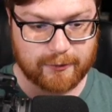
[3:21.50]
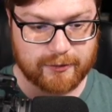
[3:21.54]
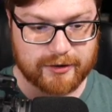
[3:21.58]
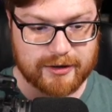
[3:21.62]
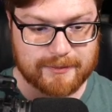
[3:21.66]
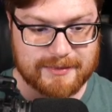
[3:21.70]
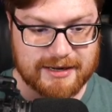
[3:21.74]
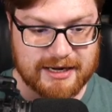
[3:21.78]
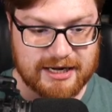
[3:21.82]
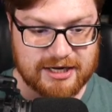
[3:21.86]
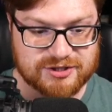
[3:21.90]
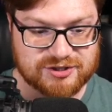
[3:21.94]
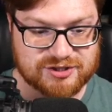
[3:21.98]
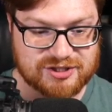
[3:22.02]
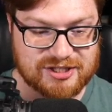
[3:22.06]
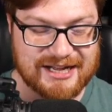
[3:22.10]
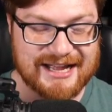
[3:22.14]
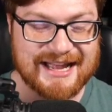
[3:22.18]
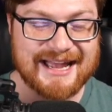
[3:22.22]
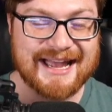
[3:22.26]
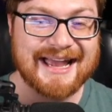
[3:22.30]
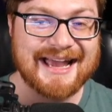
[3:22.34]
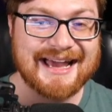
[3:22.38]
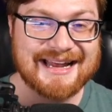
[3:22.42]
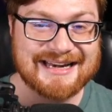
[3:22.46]
match
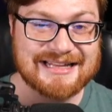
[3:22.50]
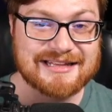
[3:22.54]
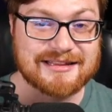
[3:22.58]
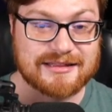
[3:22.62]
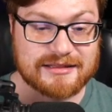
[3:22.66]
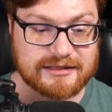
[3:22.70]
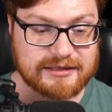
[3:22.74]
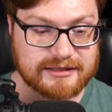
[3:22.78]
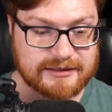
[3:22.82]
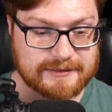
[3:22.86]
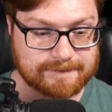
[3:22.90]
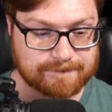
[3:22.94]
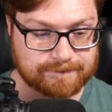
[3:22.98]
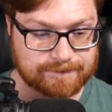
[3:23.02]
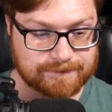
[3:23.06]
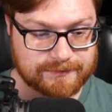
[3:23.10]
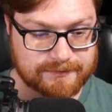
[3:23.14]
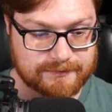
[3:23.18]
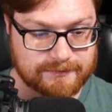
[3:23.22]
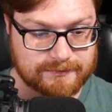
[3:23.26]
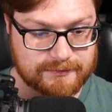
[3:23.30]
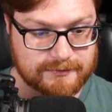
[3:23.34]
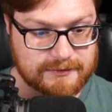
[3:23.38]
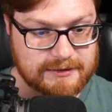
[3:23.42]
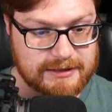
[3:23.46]
anything,
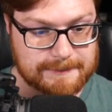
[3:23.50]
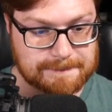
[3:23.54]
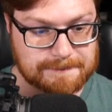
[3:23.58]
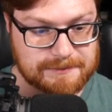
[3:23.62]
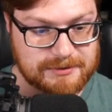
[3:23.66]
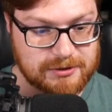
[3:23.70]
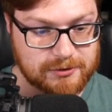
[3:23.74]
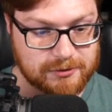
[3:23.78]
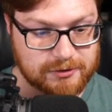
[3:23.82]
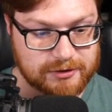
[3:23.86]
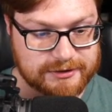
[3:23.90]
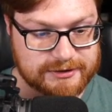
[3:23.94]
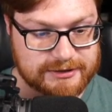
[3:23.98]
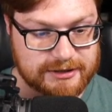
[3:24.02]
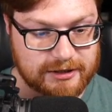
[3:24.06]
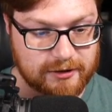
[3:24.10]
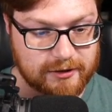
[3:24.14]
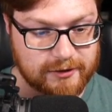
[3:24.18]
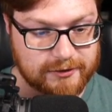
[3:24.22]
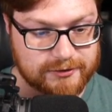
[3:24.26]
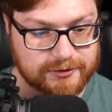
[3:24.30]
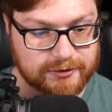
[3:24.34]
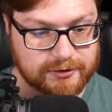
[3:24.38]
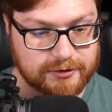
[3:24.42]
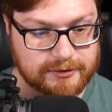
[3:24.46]
that period
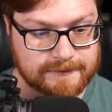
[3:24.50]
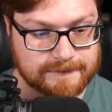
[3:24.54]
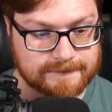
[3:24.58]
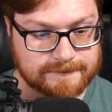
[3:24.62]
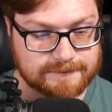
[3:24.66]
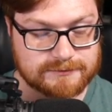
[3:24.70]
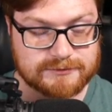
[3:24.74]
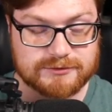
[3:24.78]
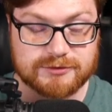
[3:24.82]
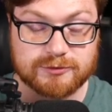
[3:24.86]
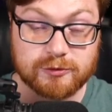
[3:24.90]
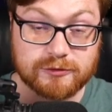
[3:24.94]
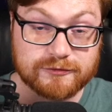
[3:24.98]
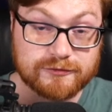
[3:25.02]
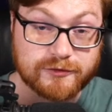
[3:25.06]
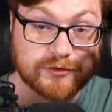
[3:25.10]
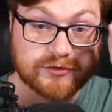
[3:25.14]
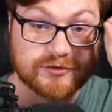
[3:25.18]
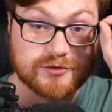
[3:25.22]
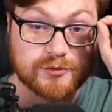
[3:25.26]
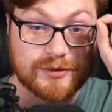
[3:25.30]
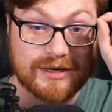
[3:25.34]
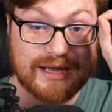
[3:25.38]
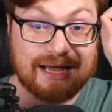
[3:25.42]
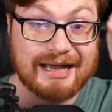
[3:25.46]
character to refer
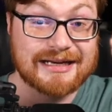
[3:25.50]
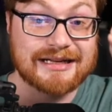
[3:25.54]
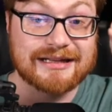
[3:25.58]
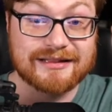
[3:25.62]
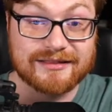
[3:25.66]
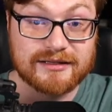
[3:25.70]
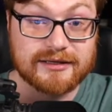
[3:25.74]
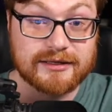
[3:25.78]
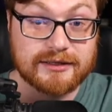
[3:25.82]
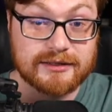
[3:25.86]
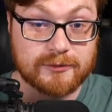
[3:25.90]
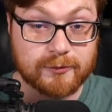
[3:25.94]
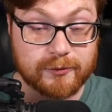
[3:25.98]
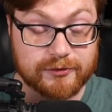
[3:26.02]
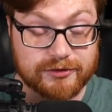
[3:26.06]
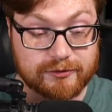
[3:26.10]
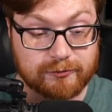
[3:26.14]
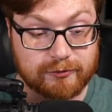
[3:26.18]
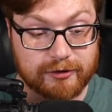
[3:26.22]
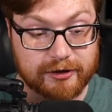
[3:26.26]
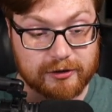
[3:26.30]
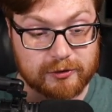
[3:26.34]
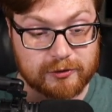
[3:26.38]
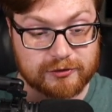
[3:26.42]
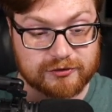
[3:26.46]
to anything within
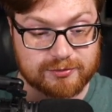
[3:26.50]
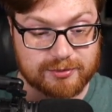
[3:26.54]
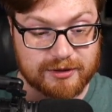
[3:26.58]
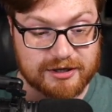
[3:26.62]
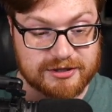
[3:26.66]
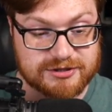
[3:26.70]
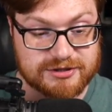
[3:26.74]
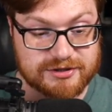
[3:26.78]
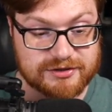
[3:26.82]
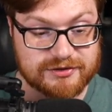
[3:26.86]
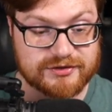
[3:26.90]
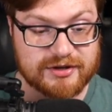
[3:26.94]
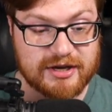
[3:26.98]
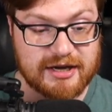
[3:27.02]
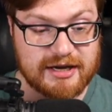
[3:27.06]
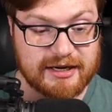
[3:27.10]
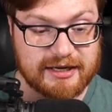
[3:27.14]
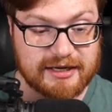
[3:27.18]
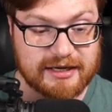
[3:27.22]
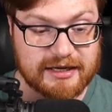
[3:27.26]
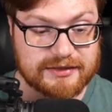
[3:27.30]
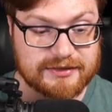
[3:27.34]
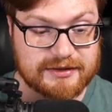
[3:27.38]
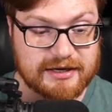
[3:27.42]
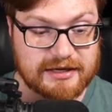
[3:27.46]
regular expressions,
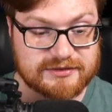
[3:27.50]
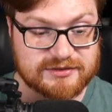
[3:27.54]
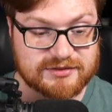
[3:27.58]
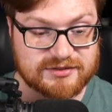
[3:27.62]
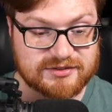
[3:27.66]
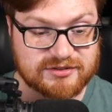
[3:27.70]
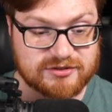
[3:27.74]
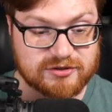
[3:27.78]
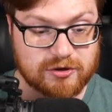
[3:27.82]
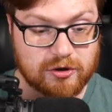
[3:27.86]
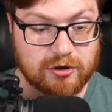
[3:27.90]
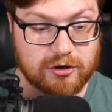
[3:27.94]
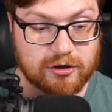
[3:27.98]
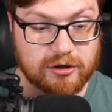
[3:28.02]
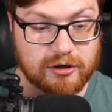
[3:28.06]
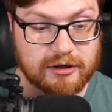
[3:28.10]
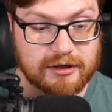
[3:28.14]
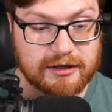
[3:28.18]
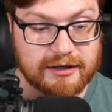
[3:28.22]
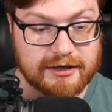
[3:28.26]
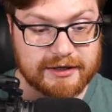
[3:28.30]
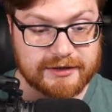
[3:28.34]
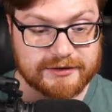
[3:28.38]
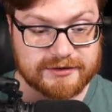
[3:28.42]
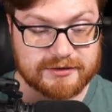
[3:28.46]
and that star
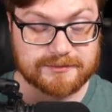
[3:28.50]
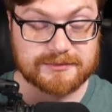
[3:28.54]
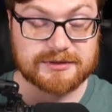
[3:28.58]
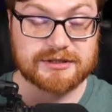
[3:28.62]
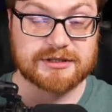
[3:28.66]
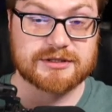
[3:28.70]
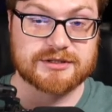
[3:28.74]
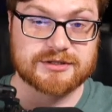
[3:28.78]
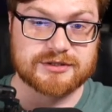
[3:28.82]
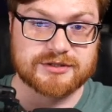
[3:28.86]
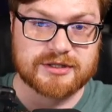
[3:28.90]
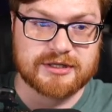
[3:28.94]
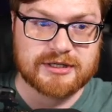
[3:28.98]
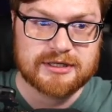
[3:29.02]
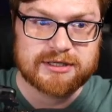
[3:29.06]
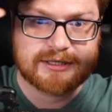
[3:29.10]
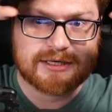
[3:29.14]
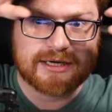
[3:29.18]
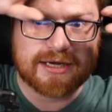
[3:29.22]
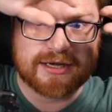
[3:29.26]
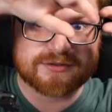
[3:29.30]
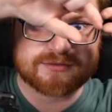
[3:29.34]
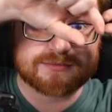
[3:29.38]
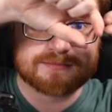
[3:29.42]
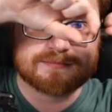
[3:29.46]
to mean
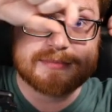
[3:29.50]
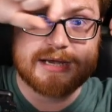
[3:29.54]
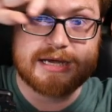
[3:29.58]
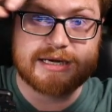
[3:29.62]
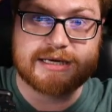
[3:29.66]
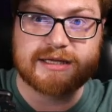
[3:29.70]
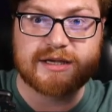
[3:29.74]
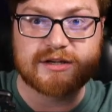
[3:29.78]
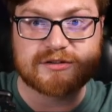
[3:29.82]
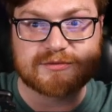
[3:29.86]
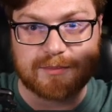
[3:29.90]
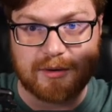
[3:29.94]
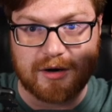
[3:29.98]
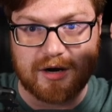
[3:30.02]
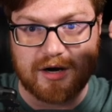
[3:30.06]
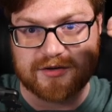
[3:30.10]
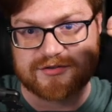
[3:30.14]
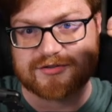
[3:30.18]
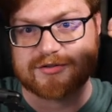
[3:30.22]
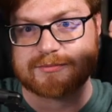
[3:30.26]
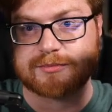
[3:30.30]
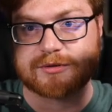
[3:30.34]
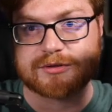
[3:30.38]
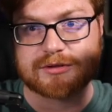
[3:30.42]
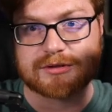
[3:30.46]
as many as
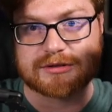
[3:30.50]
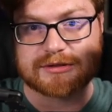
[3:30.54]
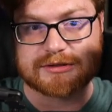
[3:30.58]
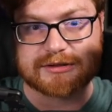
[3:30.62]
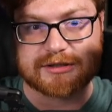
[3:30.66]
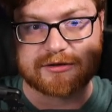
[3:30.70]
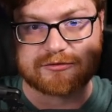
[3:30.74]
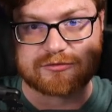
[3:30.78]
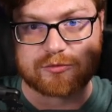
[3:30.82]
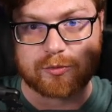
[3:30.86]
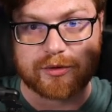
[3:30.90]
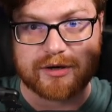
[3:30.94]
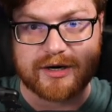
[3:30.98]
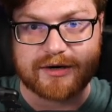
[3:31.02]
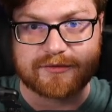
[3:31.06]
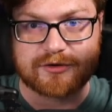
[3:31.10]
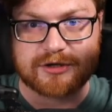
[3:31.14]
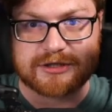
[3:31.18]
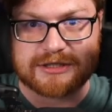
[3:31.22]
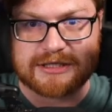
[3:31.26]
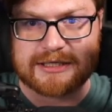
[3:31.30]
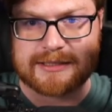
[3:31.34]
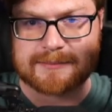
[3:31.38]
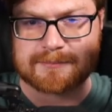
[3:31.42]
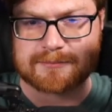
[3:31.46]
possible of whatever
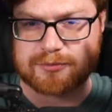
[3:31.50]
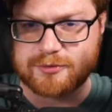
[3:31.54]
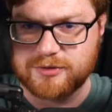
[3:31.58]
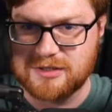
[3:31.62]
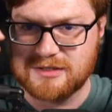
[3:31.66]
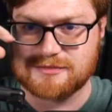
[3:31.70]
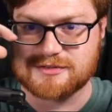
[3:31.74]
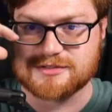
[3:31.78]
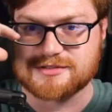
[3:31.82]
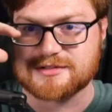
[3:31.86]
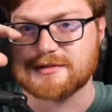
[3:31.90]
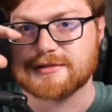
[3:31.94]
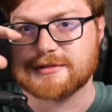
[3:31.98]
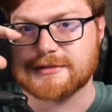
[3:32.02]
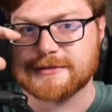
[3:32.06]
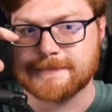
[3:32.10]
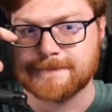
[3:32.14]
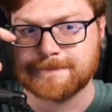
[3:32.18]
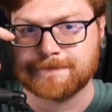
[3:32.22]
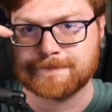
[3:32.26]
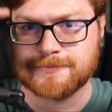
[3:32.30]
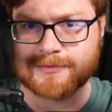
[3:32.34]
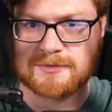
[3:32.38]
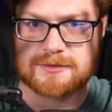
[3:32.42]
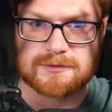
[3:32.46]
came previously,
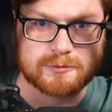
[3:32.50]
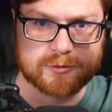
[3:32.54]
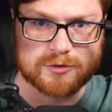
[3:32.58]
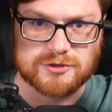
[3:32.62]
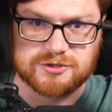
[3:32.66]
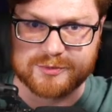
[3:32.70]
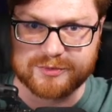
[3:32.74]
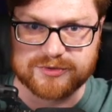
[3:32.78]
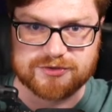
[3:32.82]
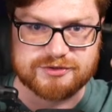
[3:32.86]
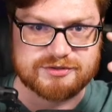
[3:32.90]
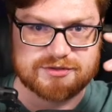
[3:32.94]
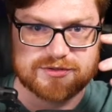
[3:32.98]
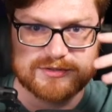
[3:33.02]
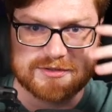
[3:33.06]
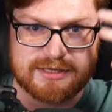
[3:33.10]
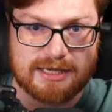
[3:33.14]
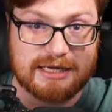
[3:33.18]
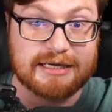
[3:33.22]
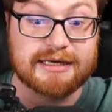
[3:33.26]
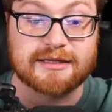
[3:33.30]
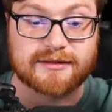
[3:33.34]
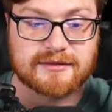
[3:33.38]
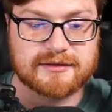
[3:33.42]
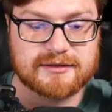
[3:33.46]
which was
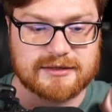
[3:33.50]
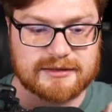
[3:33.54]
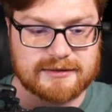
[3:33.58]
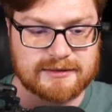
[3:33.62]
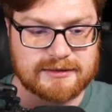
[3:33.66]
anything.